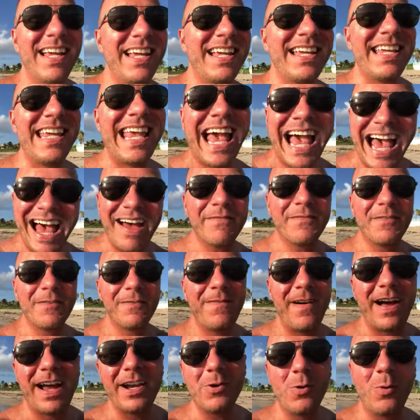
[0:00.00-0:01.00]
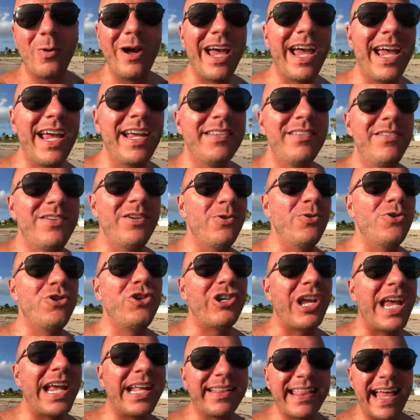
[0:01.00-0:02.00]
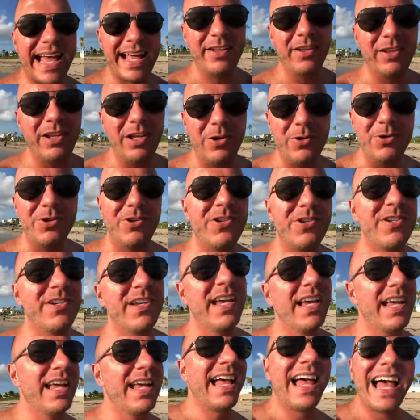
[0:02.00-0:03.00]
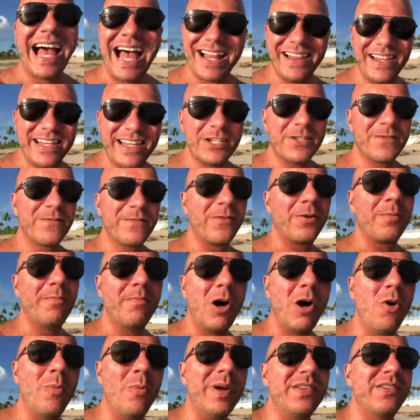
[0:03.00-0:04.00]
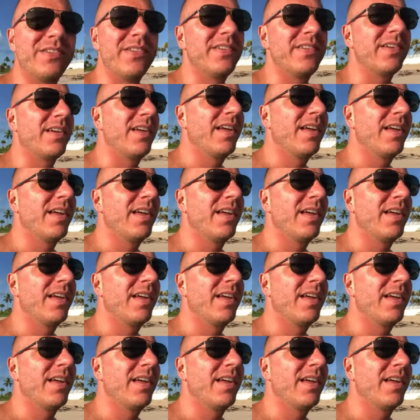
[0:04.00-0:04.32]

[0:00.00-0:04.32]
you have to find a way to shake that loose, at least for moments.